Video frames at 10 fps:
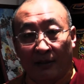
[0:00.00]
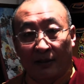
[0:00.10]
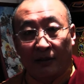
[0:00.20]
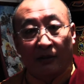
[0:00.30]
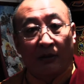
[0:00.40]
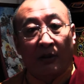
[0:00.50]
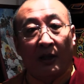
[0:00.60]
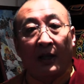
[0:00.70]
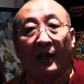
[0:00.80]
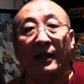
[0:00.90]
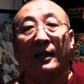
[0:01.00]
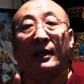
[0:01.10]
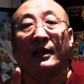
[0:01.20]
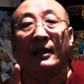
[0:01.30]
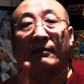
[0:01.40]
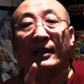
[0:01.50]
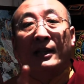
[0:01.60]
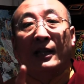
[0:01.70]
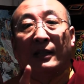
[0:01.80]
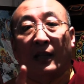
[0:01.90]
So, even
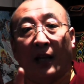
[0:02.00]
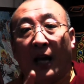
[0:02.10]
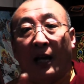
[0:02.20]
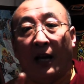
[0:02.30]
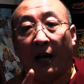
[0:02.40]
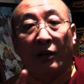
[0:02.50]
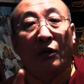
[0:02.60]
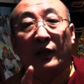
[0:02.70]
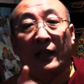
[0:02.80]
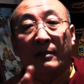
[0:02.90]
that, I know there's